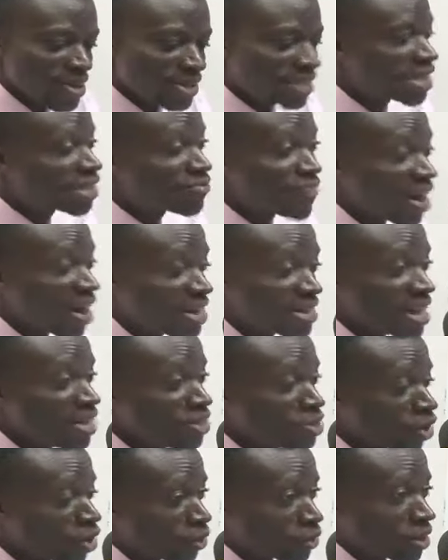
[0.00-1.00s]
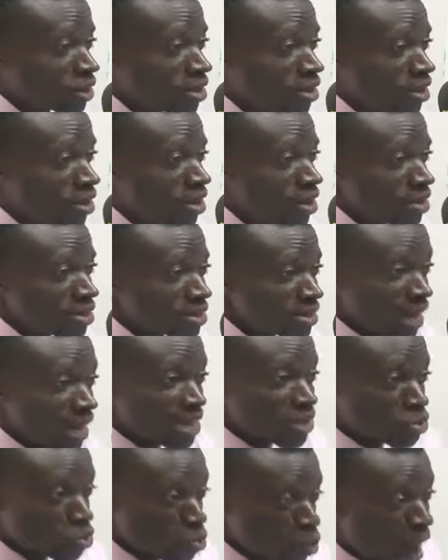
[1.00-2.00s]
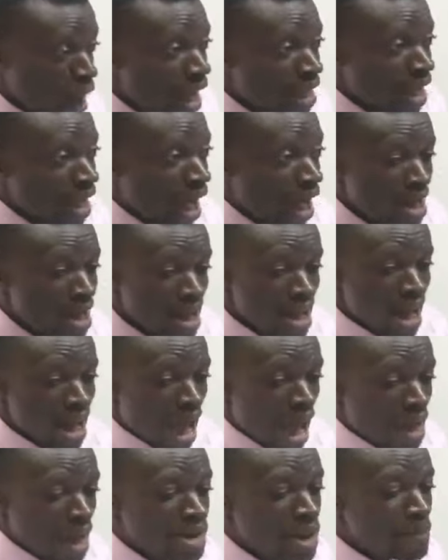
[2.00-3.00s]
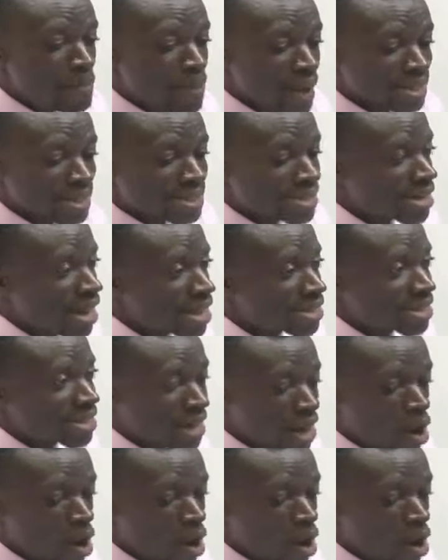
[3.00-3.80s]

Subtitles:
very dangerous. That is why election,